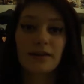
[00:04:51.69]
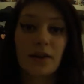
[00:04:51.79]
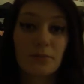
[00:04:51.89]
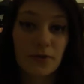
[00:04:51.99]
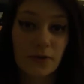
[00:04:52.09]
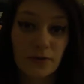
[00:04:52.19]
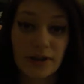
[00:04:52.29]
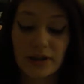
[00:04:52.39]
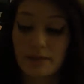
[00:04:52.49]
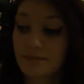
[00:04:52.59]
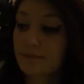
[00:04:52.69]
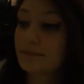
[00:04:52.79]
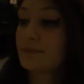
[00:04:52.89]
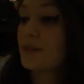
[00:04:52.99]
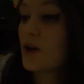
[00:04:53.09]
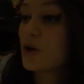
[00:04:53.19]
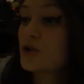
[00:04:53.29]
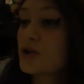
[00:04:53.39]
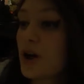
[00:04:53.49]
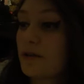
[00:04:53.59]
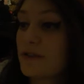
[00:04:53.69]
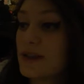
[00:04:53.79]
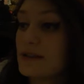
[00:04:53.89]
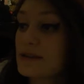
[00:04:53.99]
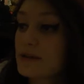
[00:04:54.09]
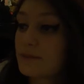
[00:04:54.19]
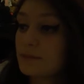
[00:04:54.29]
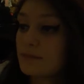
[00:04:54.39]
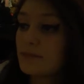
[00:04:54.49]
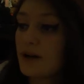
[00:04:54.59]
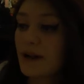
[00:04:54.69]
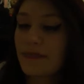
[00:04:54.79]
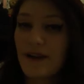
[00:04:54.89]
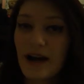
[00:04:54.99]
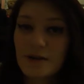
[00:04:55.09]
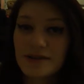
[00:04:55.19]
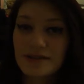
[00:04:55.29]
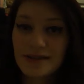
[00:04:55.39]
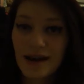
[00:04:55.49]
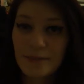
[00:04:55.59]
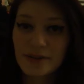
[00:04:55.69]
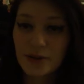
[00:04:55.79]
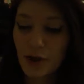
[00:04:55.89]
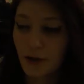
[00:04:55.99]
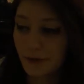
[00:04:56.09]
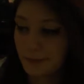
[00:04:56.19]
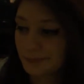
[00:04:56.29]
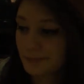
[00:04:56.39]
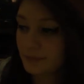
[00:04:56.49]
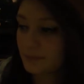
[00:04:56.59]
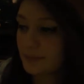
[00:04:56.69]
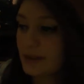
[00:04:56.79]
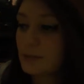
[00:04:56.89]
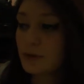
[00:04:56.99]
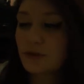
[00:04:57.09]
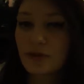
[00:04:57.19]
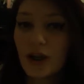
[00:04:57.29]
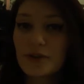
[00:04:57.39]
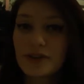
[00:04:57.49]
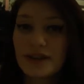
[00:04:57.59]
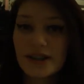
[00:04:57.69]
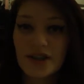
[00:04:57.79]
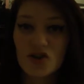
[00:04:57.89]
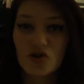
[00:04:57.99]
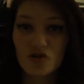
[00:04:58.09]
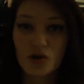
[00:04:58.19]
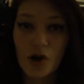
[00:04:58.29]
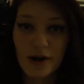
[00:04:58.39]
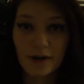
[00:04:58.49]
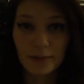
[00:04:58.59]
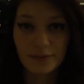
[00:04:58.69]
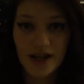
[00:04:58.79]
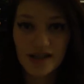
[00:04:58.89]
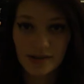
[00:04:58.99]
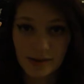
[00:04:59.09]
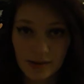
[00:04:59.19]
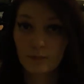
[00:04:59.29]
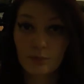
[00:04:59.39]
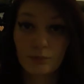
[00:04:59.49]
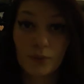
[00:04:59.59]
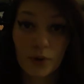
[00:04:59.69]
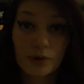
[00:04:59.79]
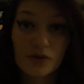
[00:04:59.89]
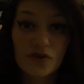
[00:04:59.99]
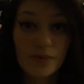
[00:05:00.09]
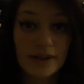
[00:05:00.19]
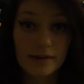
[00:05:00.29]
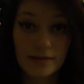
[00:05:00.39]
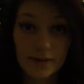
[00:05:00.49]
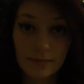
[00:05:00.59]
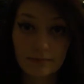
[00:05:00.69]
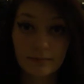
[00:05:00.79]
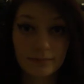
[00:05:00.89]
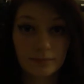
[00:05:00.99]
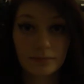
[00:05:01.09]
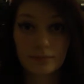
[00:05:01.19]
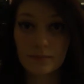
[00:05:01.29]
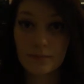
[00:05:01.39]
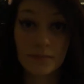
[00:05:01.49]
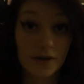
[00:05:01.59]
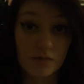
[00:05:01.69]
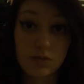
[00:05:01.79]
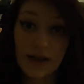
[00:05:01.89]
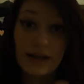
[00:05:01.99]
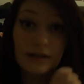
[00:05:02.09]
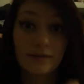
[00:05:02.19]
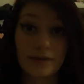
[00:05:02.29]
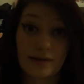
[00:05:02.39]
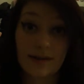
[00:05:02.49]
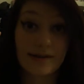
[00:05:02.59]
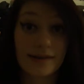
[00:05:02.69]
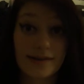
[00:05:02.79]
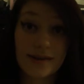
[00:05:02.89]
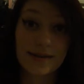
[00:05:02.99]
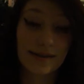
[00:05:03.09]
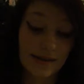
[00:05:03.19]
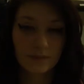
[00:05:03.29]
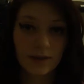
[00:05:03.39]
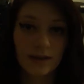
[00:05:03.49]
Number three, toffees. A thousand times no. It will totally destroy your braces. Boiled sweets. Because we live in the 1960s.